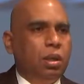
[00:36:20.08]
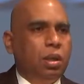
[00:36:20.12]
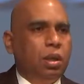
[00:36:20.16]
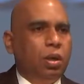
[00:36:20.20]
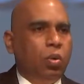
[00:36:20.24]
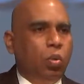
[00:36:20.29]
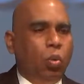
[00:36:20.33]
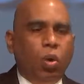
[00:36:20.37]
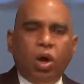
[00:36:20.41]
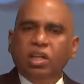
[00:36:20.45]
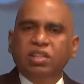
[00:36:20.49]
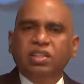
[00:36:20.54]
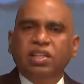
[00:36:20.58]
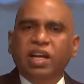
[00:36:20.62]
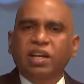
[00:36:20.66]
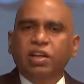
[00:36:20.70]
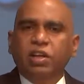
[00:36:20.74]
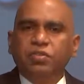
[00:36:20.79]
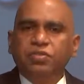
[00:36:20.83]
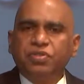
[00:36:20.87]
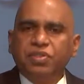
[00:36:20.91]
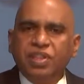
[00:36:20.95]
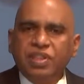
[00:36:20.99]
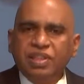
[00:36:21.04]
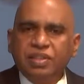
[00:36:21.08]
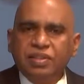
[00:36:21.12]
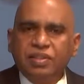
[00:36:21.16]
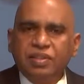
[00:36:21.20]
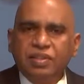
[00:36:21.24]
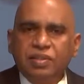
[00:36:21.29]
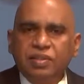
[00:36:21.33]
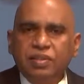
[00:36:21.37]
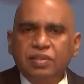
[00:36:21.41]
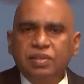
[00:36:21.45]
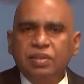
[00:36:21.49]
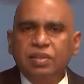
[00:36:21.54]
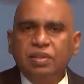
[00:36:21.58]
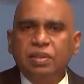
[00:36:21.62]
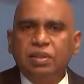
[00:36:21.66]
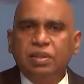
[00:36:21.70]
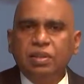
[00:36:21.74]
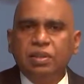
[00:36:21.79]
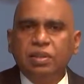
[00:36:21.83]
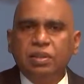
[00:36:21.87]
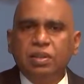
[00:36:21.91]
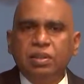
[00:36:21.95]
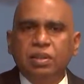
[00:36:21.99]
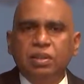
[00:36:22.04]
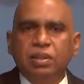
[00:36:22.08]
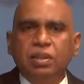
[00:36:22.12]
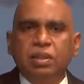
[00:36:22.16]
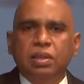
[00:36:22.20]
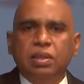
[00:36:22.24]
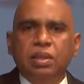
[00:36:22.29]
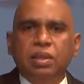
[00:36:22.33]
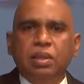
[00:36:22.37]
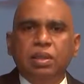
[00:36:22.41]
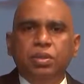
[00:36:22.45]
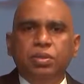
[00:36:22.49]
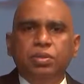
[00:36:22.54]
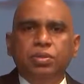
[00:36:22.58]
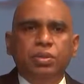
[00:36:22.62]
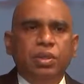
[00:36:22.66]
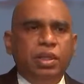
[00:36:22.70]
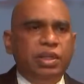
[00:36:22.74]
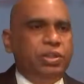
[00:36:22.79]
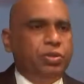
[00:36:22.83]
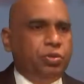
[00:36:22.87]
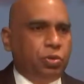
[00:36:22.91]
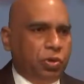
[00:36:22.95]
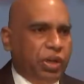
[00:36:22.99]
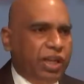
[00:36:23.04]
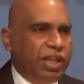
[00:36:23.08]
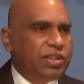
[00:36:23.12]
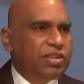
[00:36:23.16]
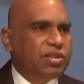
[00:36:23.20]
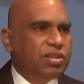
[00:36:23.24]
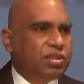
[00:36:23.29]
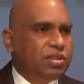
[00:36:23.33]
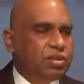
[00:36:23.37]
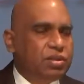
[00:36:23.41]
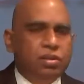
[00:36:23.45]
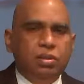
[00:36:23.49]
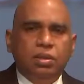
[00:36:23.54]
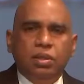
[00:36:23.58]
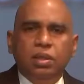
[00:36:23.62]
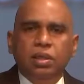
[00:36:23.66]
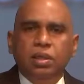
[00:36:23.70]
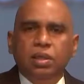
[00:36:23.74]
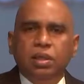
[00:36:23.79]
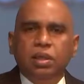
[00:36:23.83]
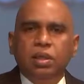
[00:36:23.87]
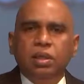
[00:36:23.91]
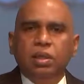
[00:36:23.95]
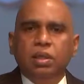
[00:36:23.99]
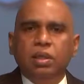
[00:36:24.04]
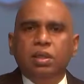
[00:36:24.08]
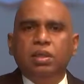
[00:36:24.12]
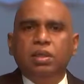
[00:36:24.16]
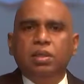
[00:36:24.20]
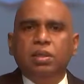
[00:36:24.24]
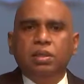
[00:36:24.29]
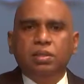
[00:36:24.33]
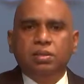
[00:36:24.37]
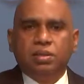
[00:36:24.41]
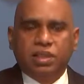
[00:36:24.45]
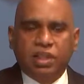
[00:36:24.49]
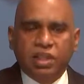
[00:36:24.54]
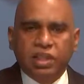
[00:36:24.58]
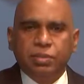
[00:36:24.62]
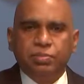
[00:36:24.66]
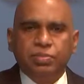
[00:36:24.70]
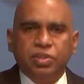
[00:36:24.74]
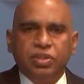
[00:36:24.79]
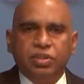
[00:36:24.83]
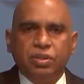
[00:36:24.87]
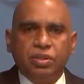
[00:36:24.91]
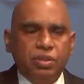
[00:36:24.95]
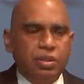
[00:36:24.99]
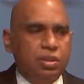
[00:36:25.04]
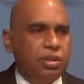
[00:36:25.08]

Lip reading: What kind of sins? In today's terms,